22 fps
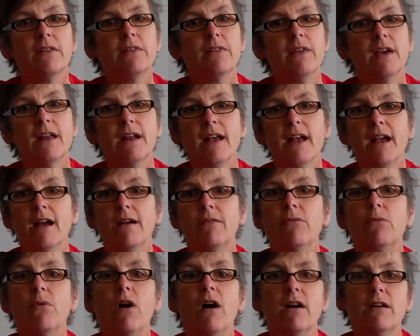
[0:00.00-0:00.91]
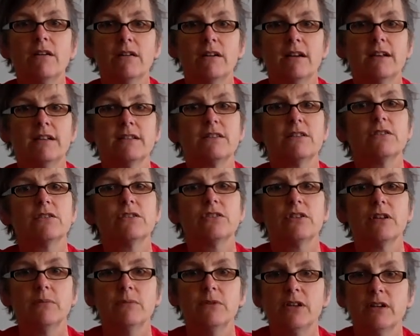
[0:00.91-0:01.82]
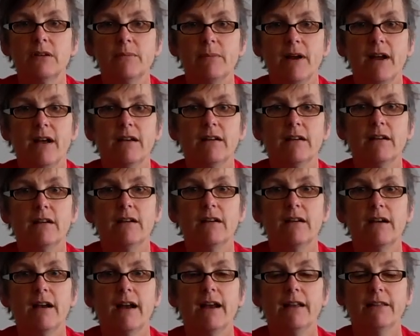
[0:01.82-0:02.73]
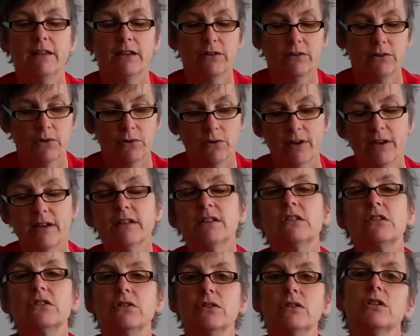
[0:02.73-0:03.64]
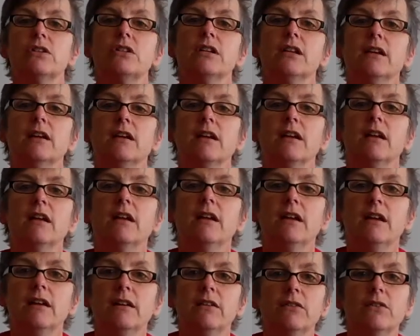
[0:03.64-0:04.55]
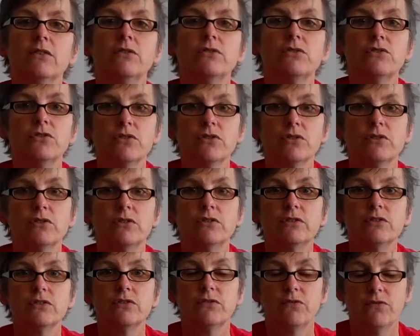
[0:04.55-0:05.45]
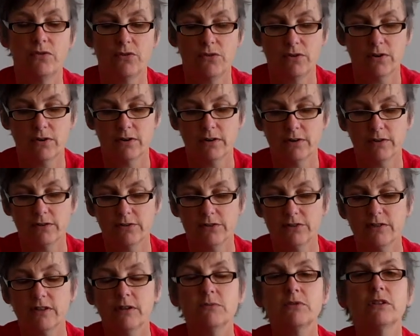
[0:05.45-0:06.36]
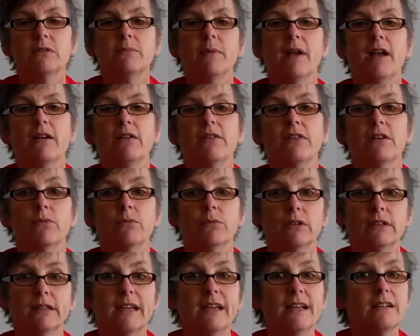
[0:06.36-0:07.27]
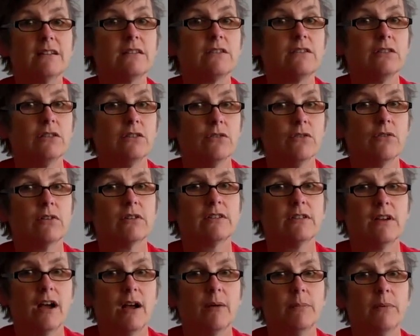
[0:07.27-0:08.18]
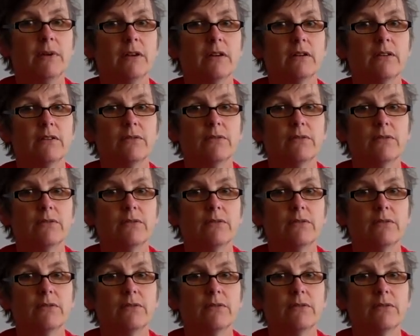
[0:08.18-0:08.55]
that have water as their subject matter, and then going and searching in those journals for subject matter that relates to your topic.